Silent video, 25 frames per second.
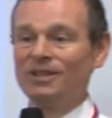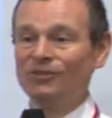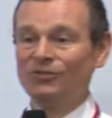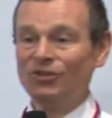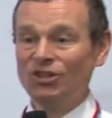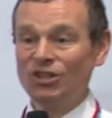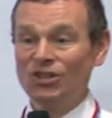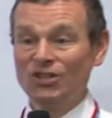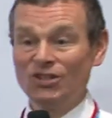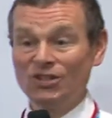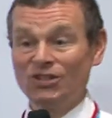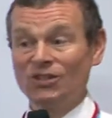of
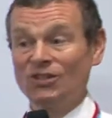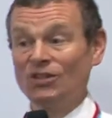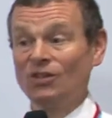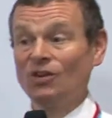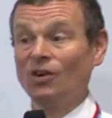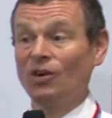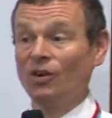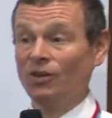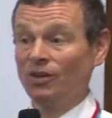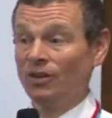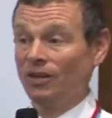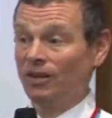GIST has
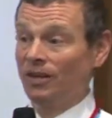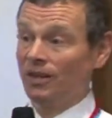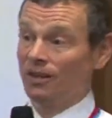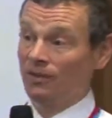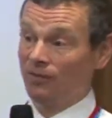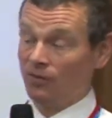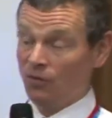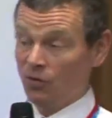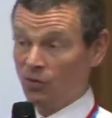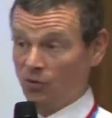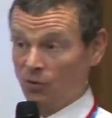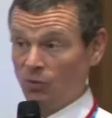gone, and
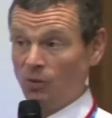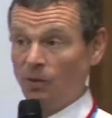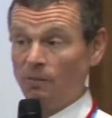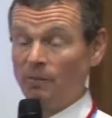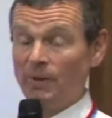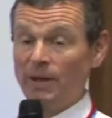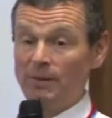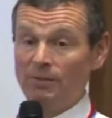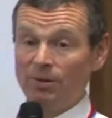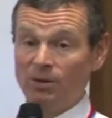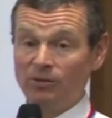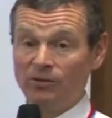of course what
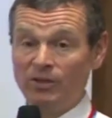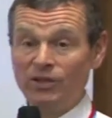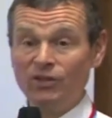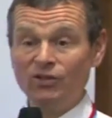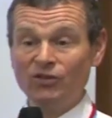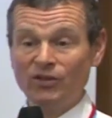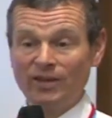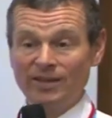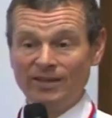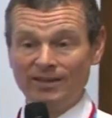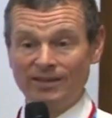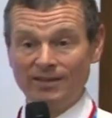people are
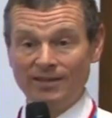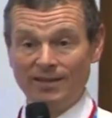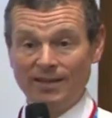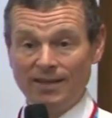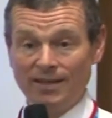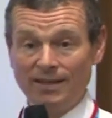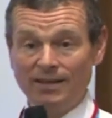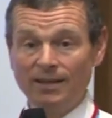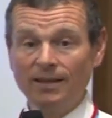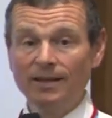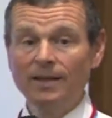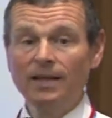interested
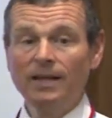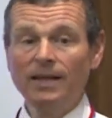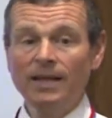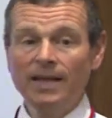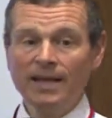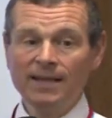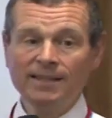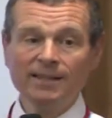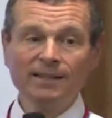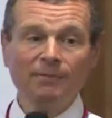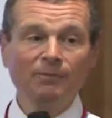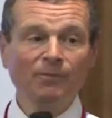in,
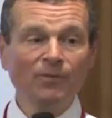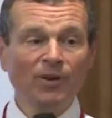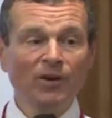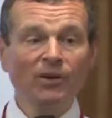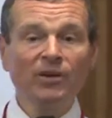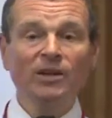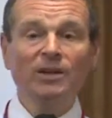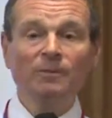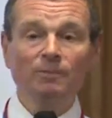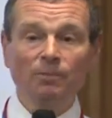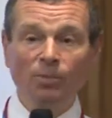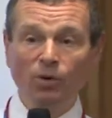it's
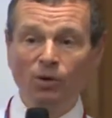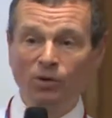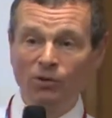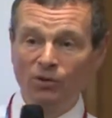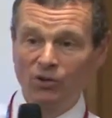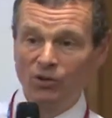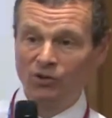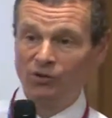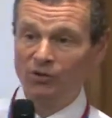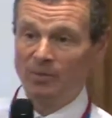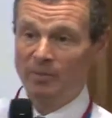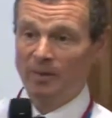very
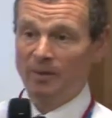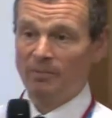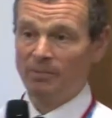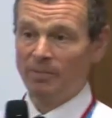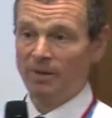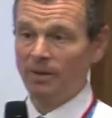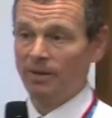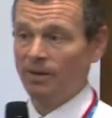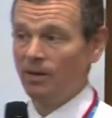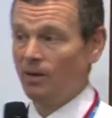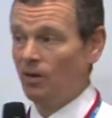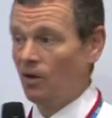important to
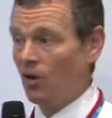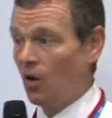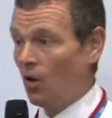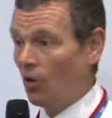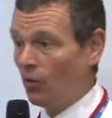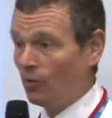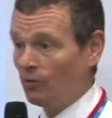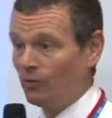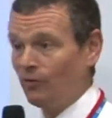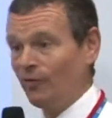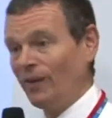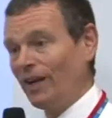remember that
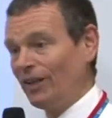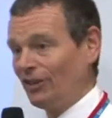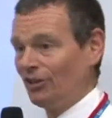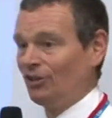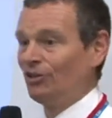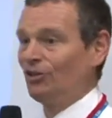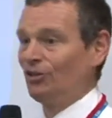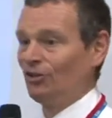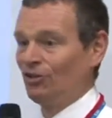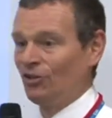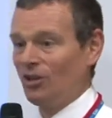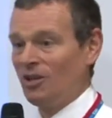
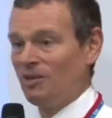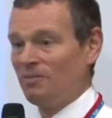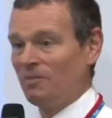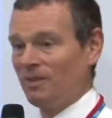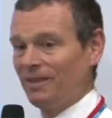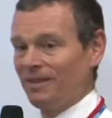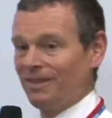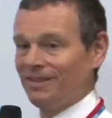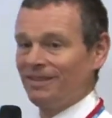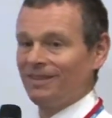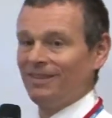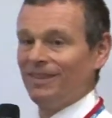old-fashioned
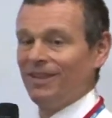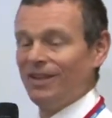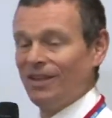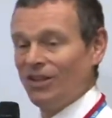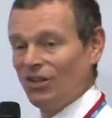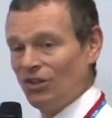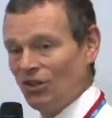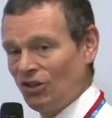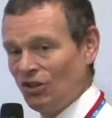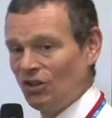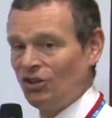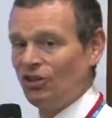treatments,
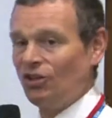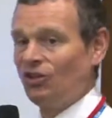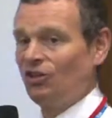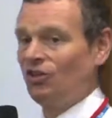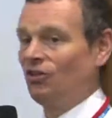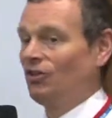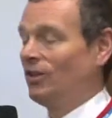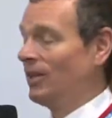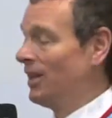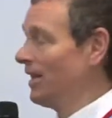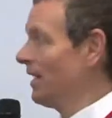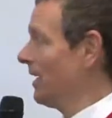
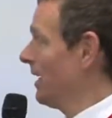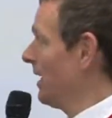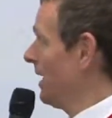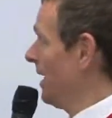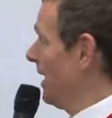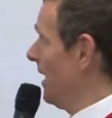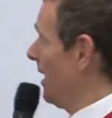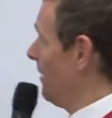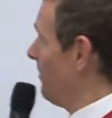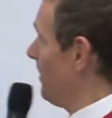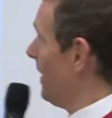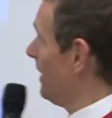surgery,
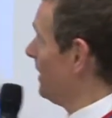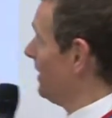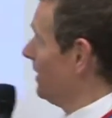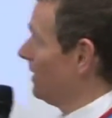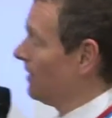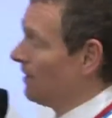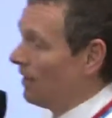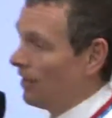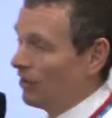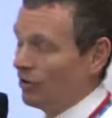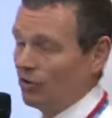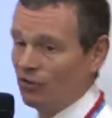
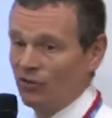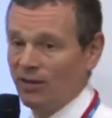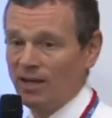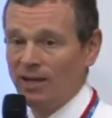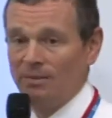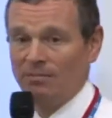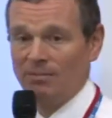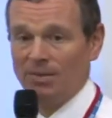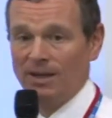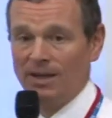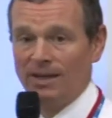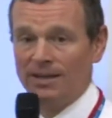hepatic artery
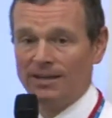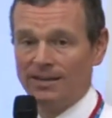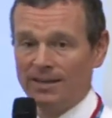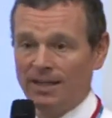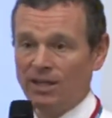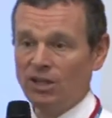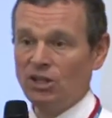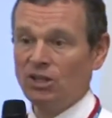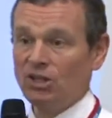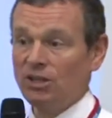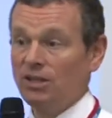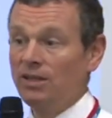
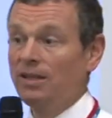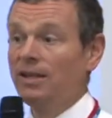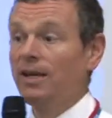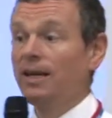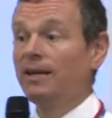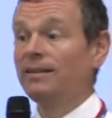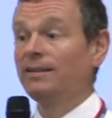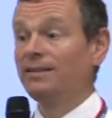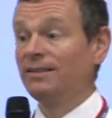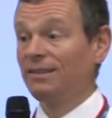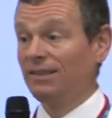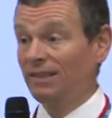embolization,
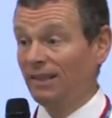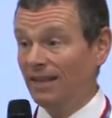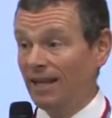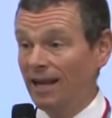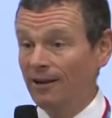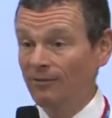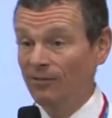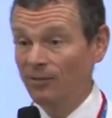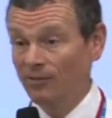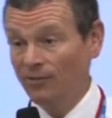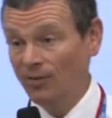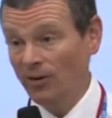still
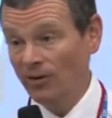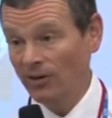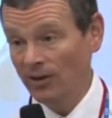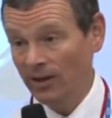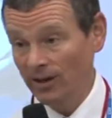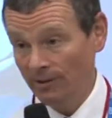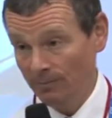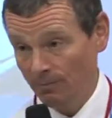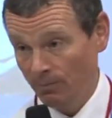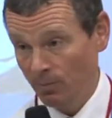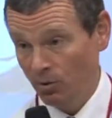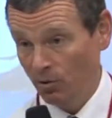have a very
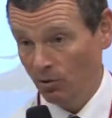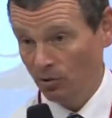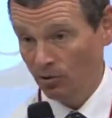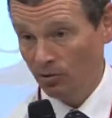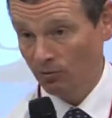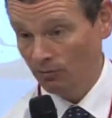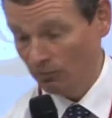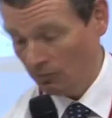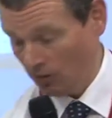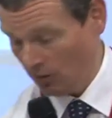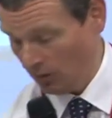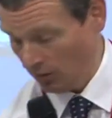
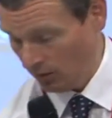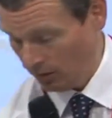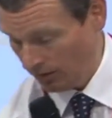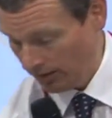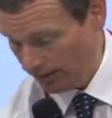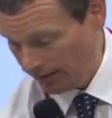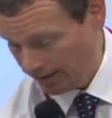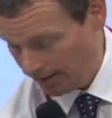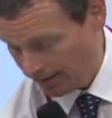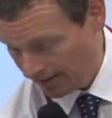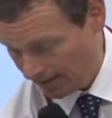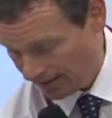important role
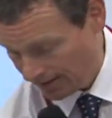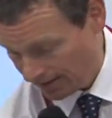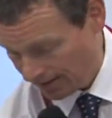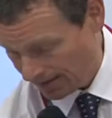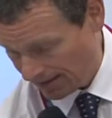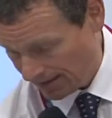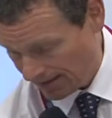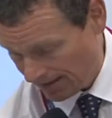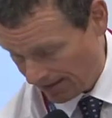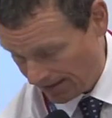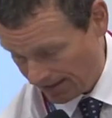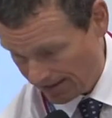in this
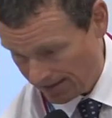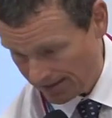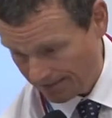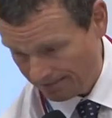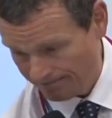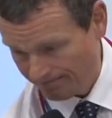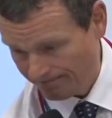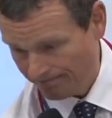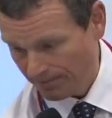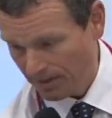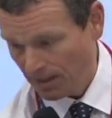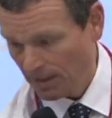
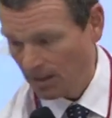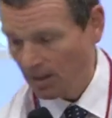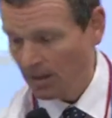disease.